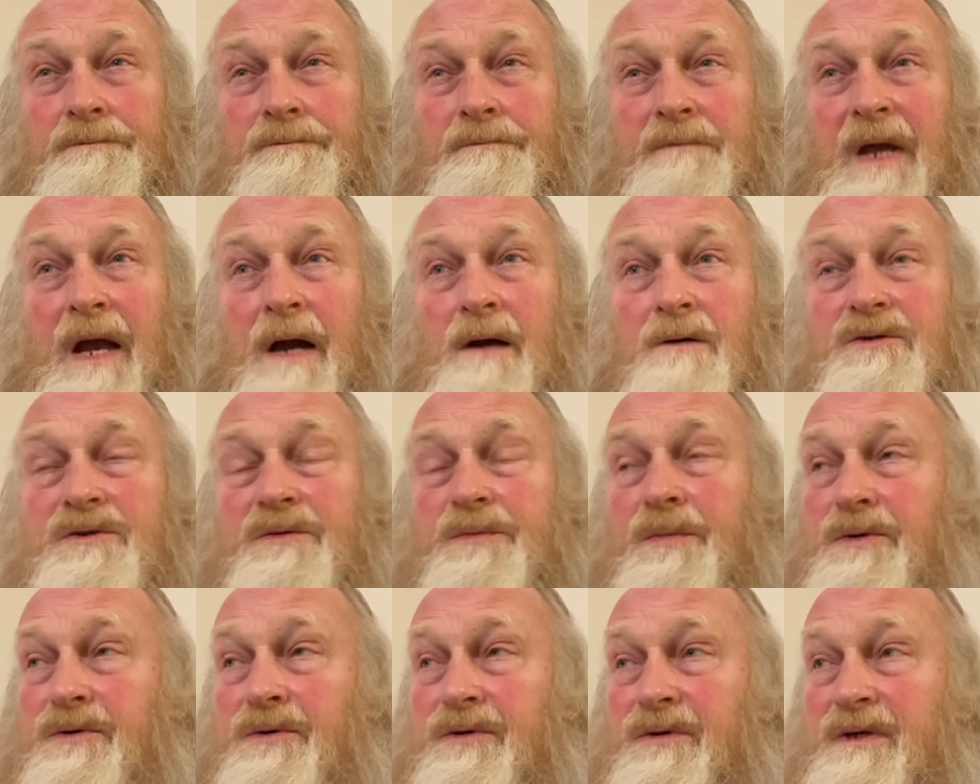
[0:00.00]
How to
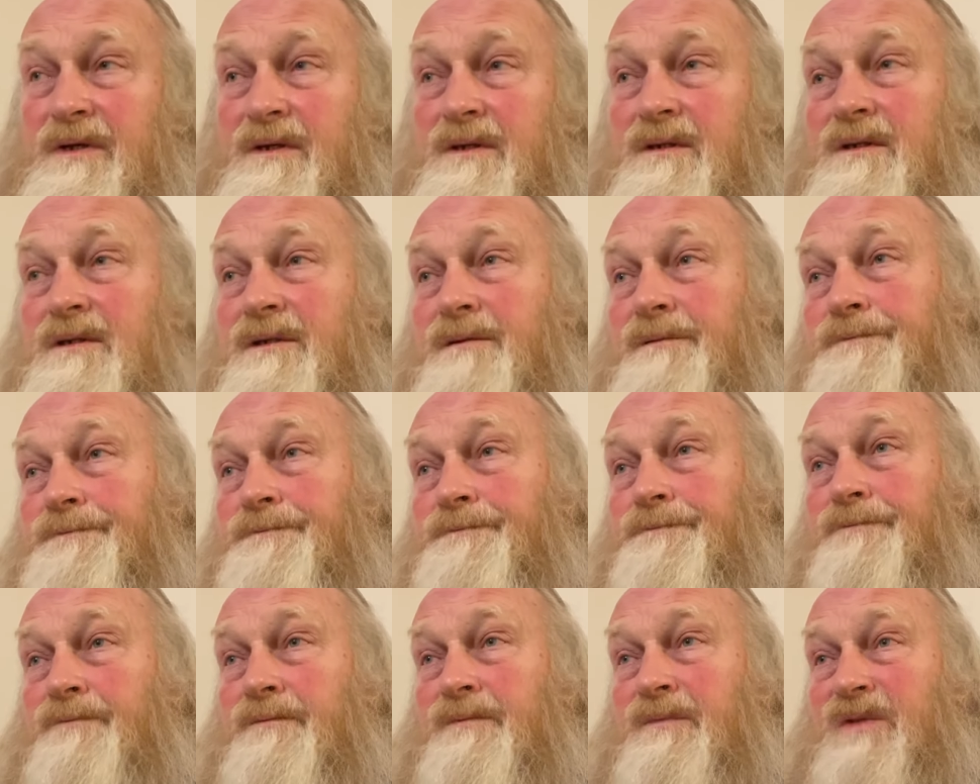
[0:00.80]
put this?
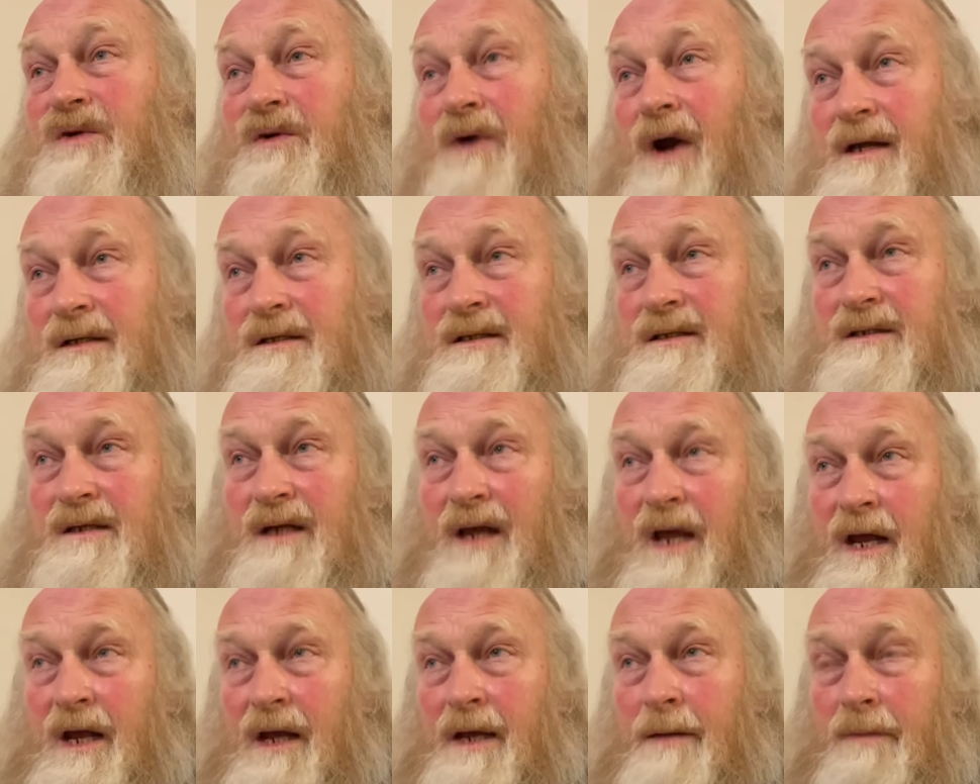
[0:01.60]
Christ
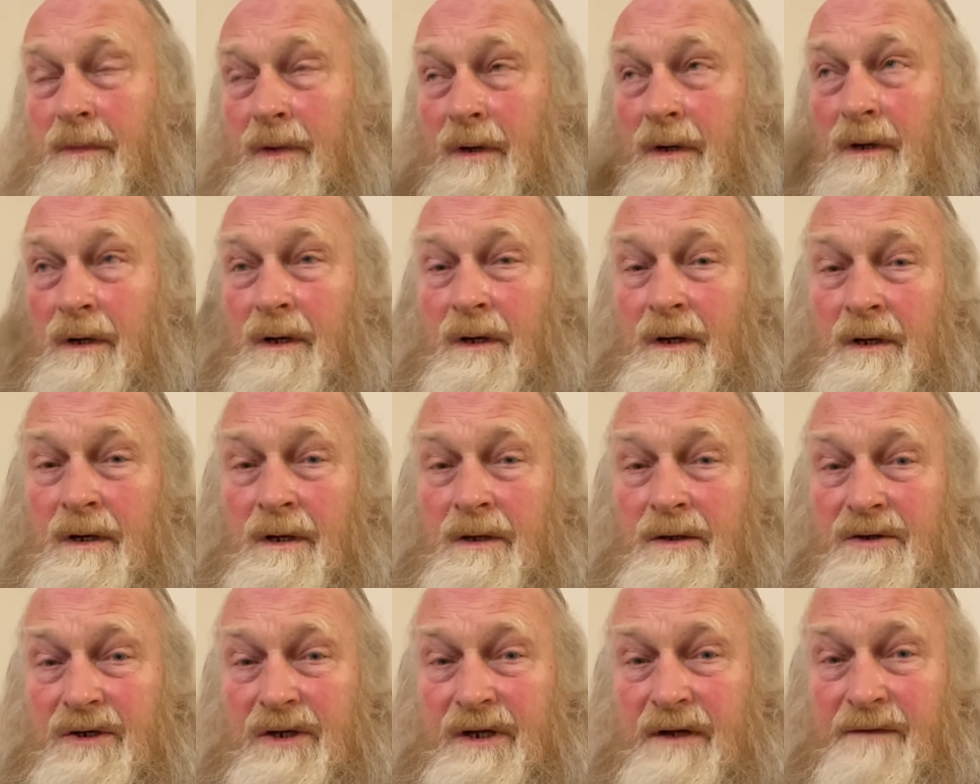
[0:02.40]
came
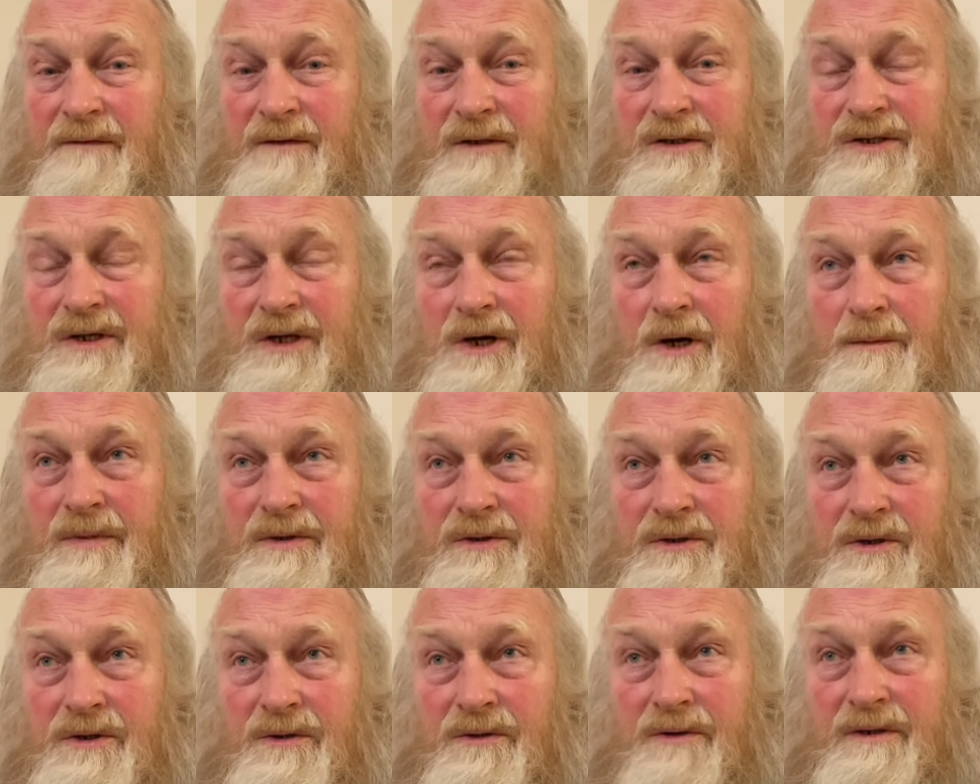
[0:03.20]
to give us the
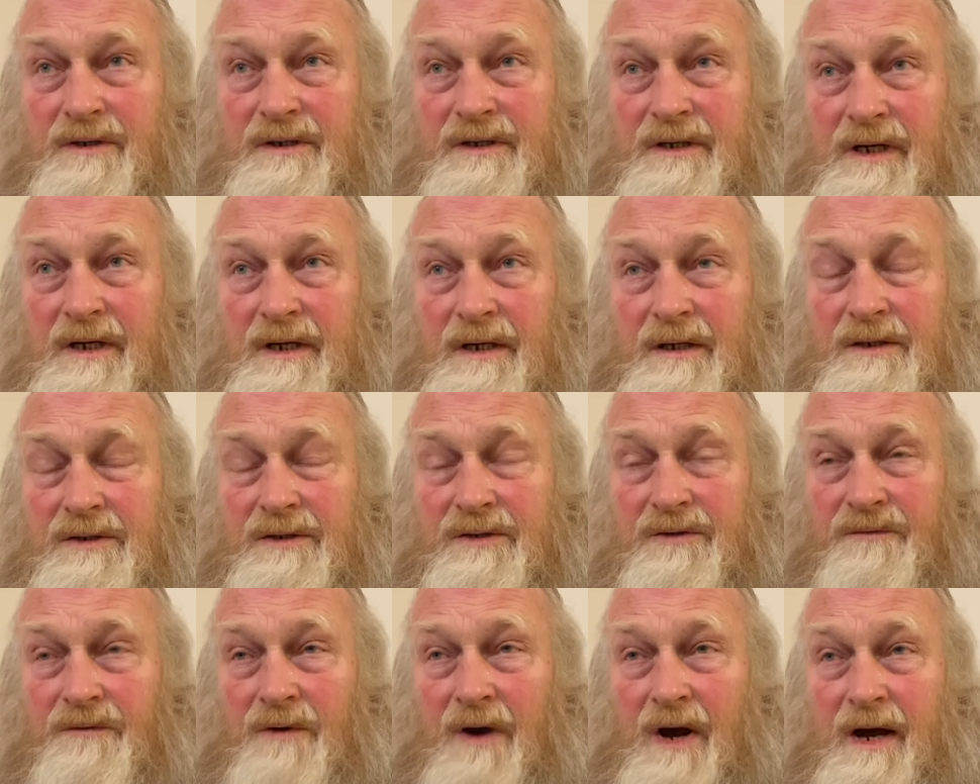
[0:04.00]
opportunity
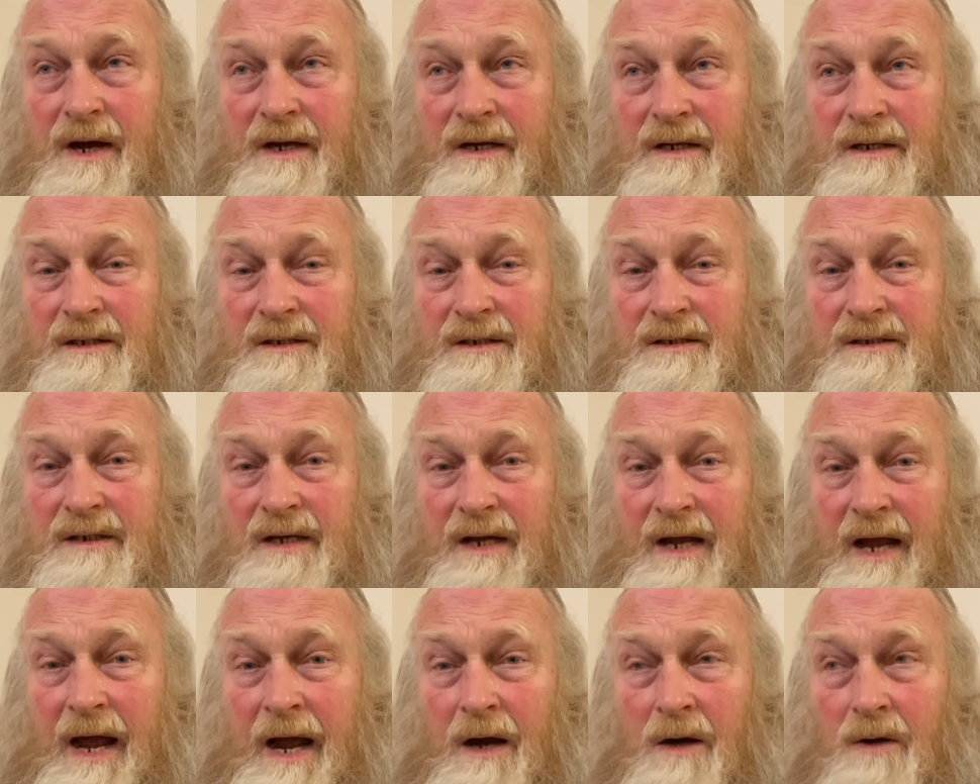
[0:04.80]
to rise
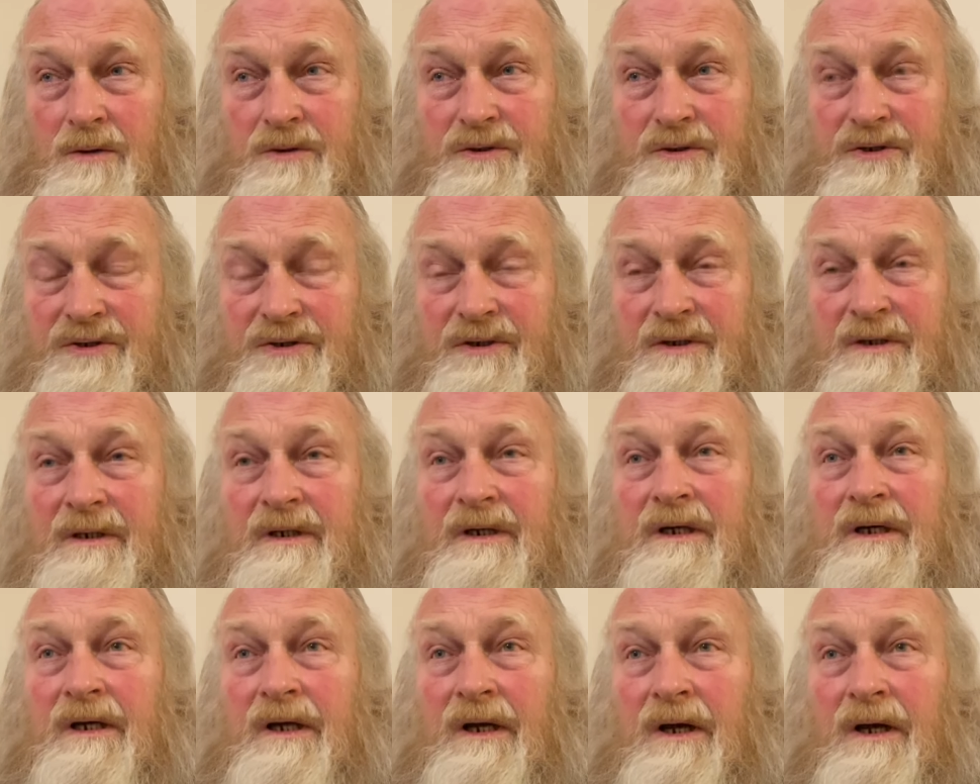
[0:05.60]
out
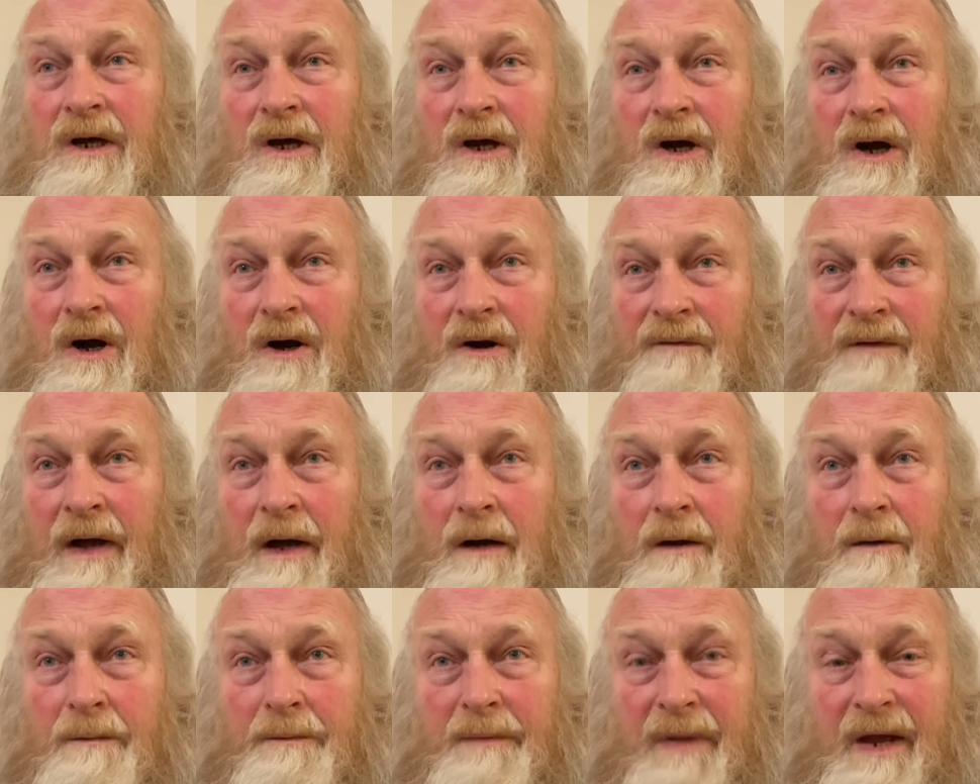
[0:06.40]
of
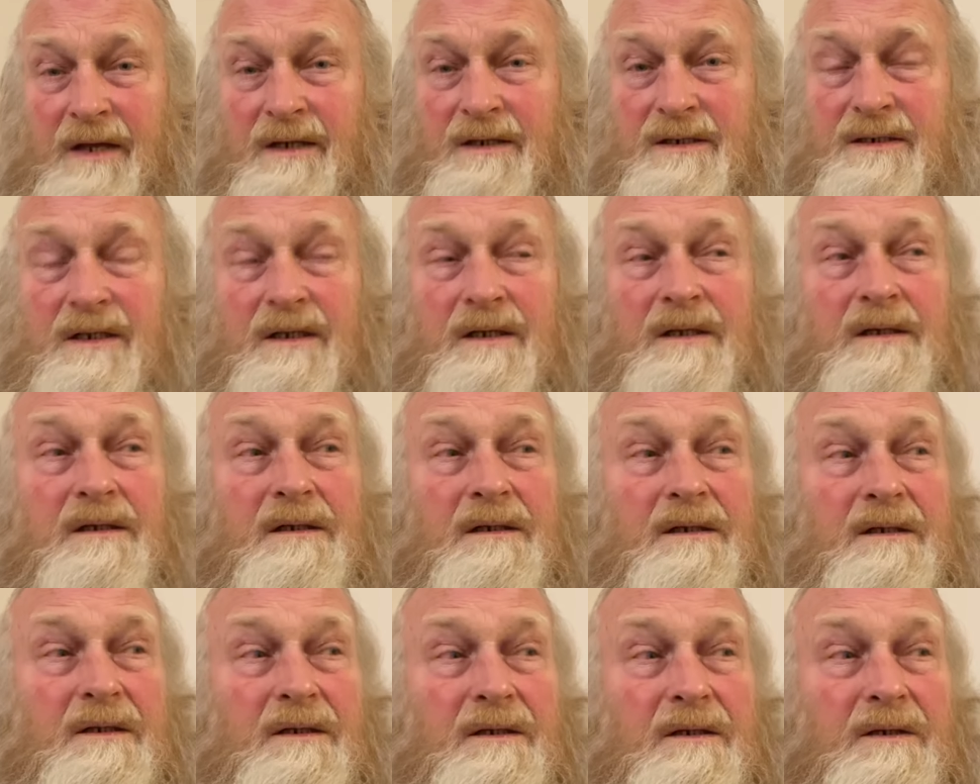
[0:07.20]
our baser
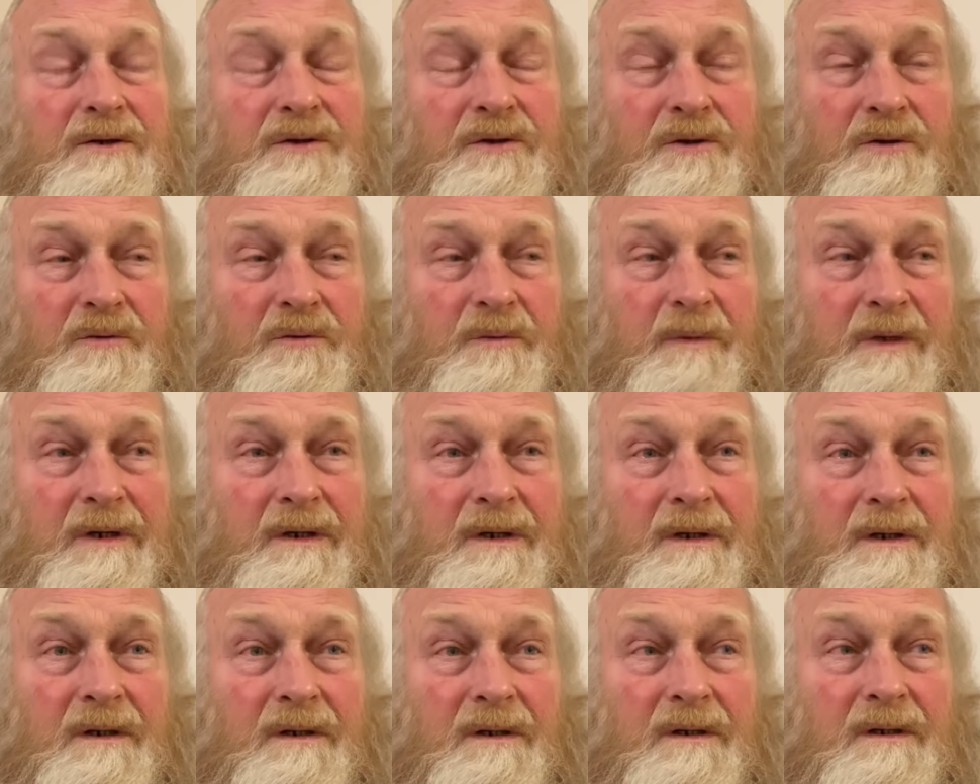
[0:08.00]

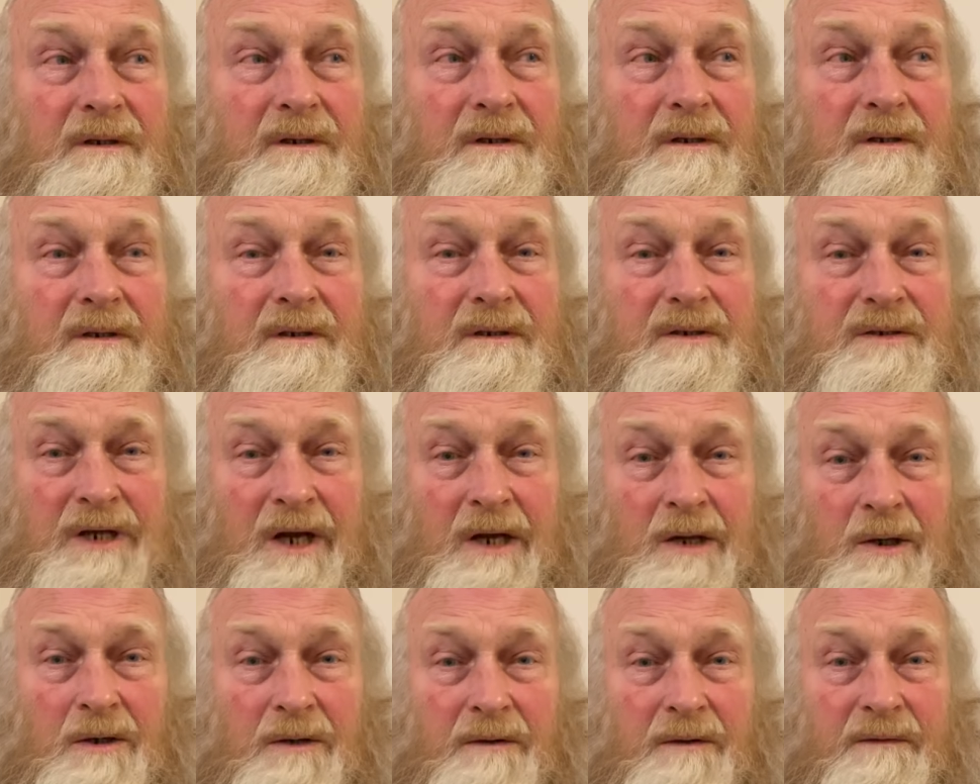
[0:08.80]
human
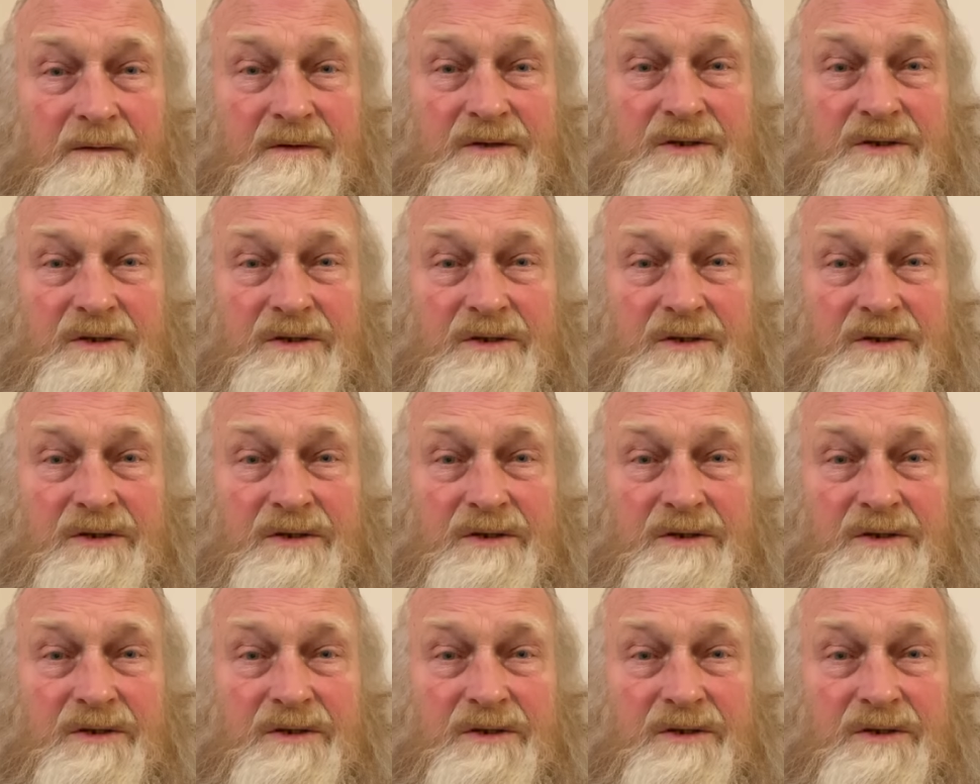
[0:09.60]
selves.